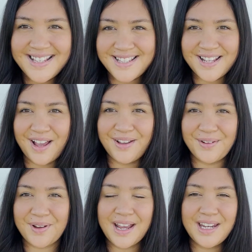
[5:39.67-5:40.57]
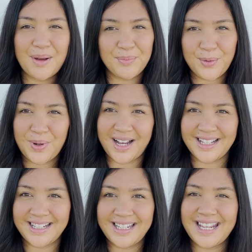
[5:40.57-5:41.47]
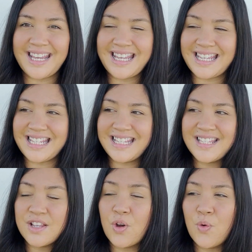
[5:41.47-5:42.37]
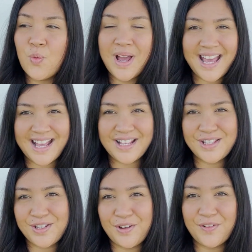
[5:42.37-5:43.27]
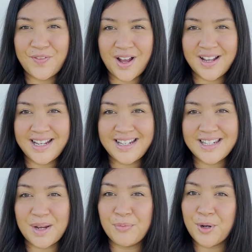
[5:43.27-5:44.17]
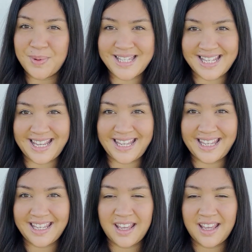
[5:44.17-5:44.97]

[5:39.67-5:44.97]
So number one is, where do you find a property?